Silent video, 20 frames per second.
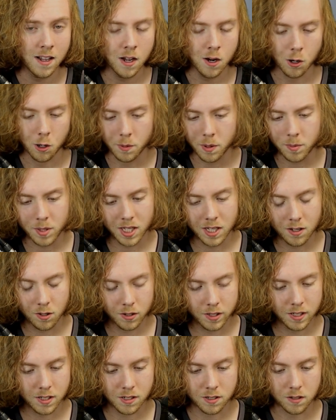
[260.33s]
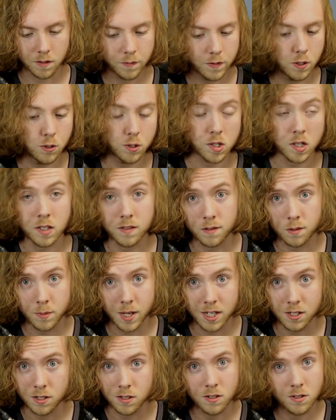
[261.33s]
or maybe he only does a few
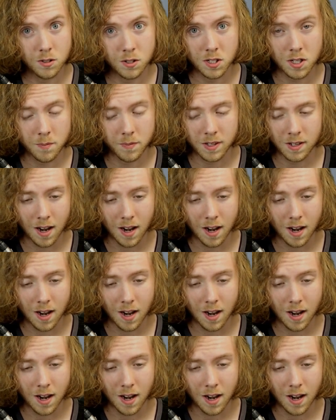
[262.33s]
transformations or something.